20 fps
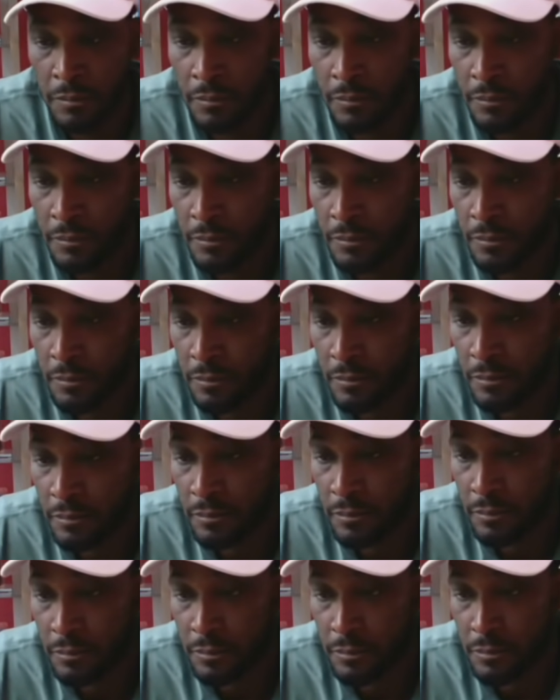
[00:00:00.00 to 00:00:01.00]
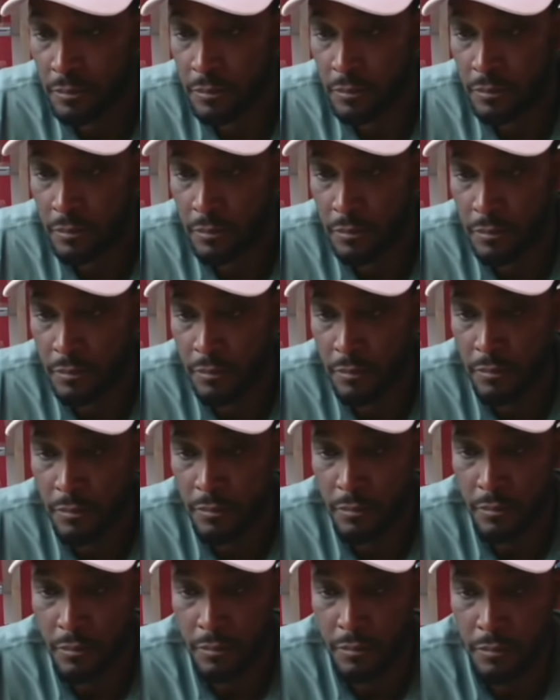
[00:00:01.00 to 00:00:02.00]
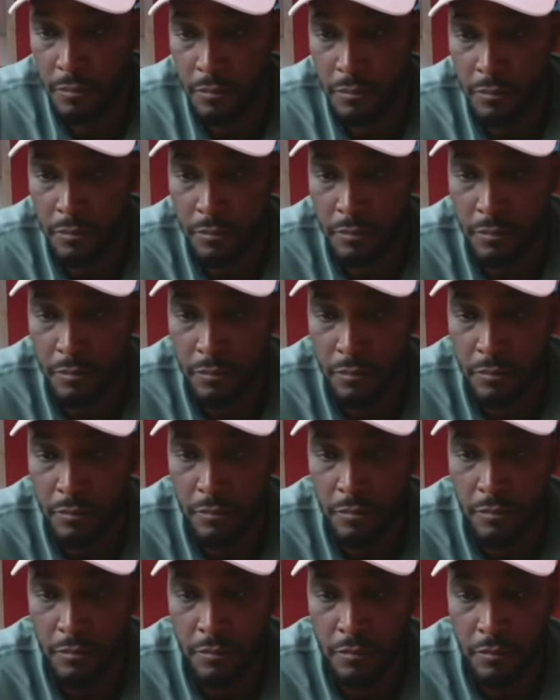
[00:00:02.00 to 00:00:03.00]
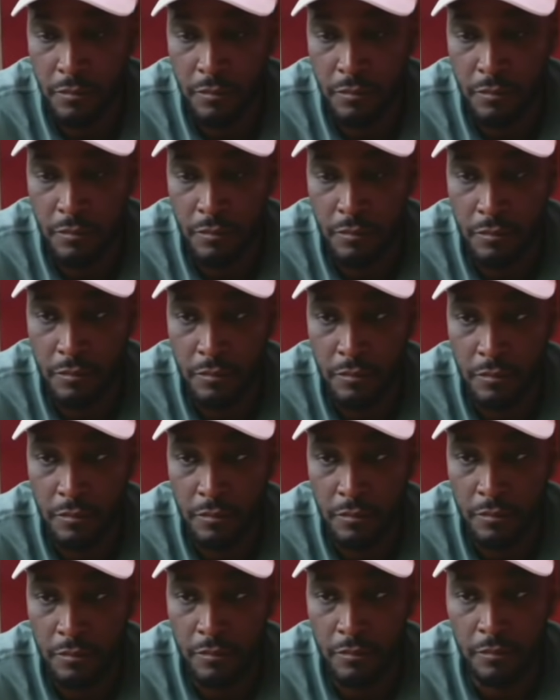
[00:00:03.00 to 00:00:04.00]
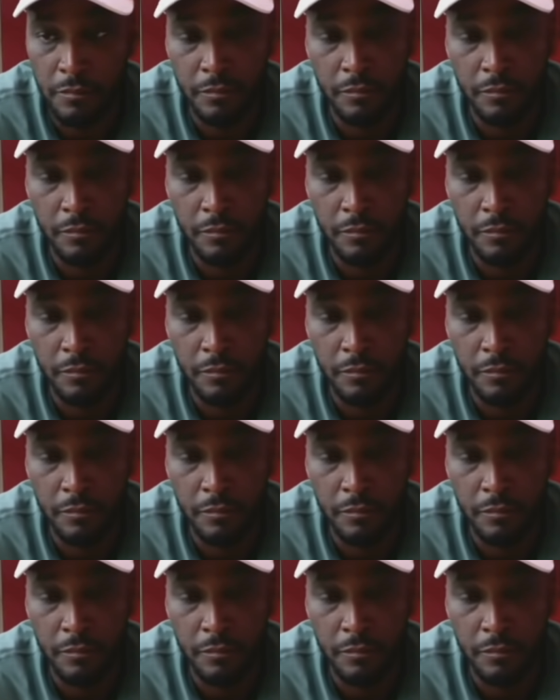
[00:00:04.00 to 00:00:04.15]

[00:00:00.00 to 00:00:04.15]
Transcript: (not speaking)